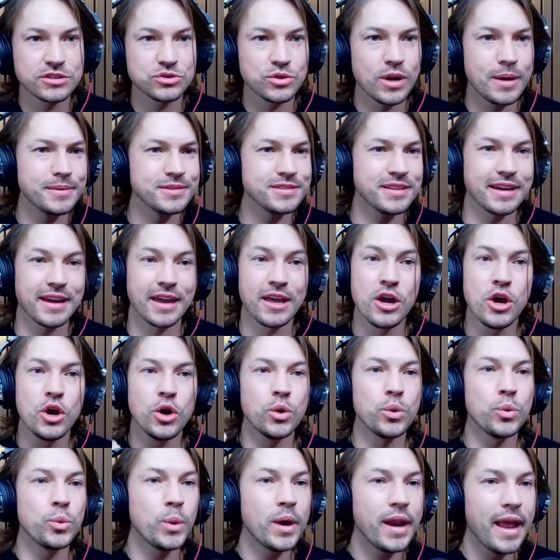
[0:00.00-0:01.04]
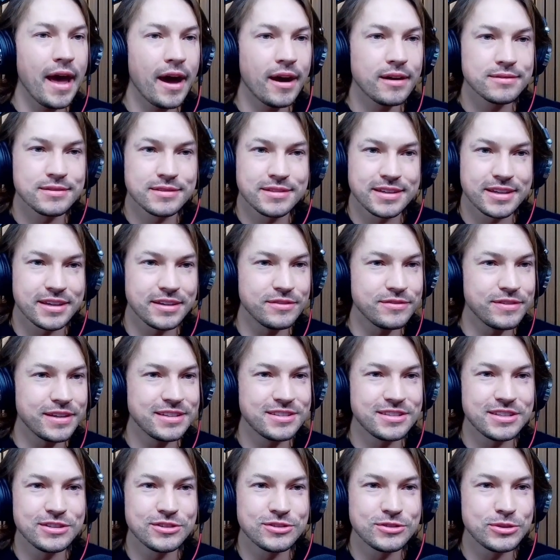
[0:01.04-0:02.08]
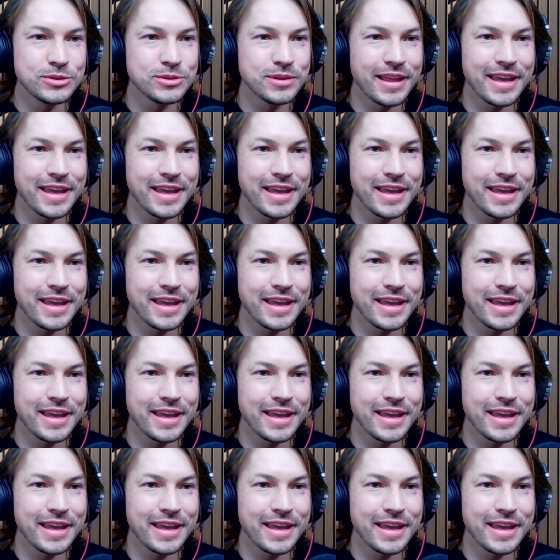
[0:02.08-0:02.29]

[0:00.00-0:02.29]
So I was like, went out, convinced these two